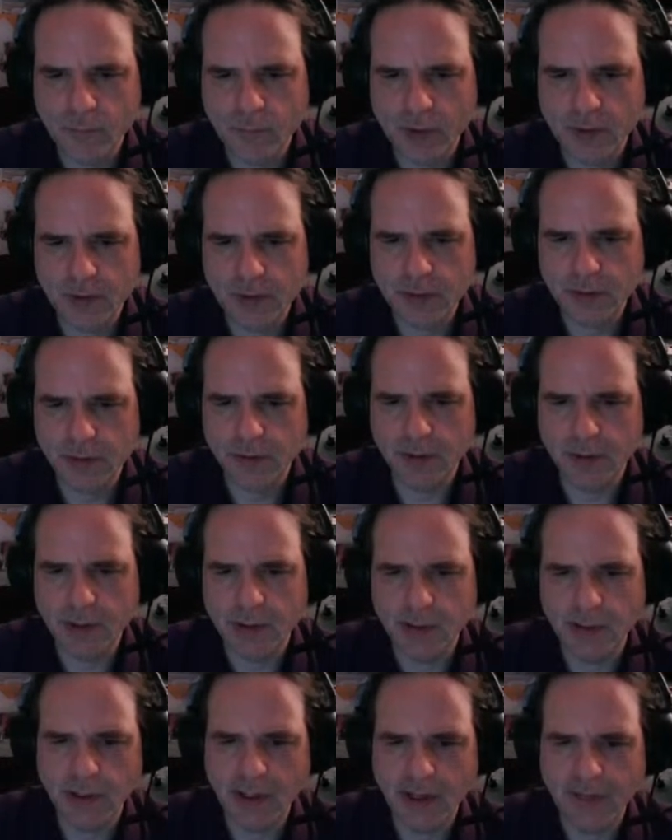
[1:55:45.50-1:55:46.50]
So
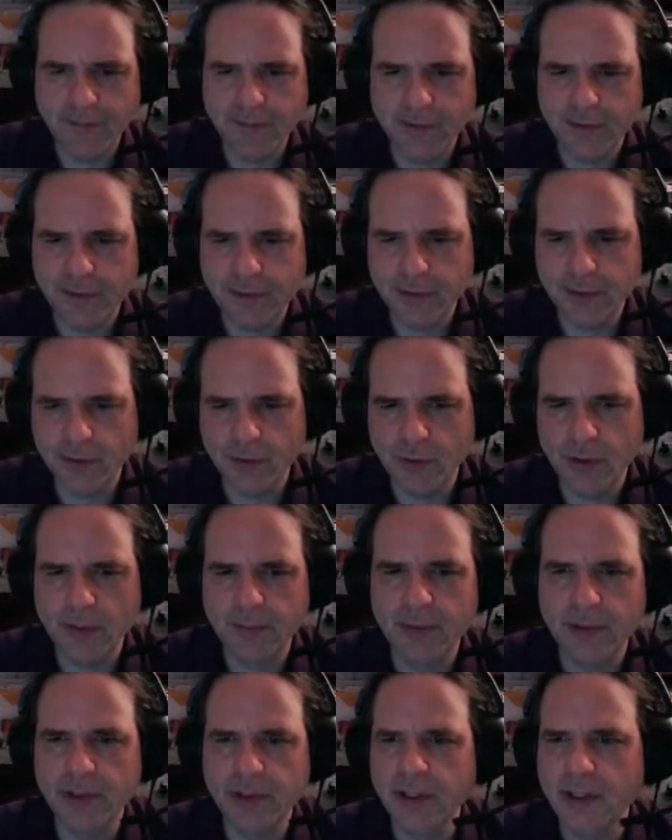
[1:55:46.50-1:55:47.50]
then level,
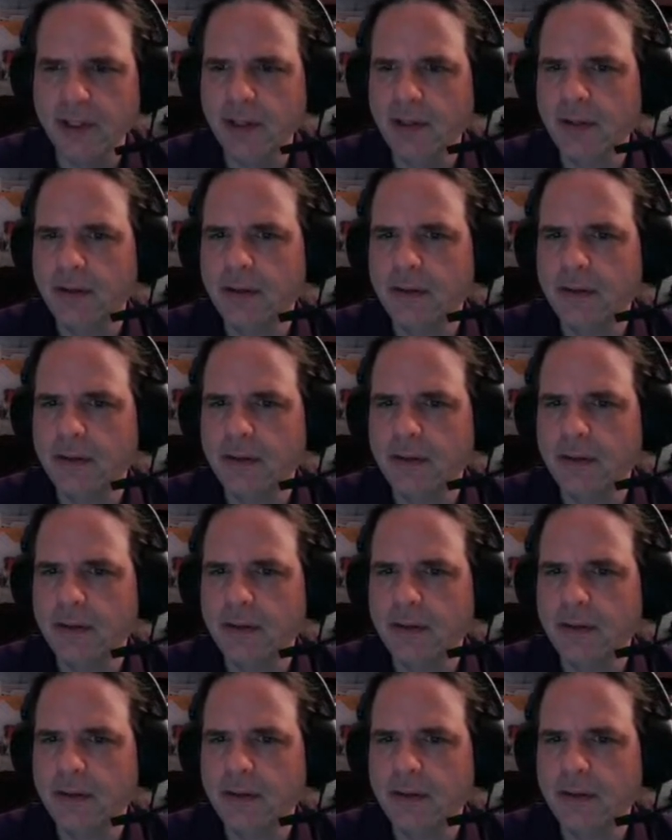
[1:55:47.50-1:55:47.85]
normally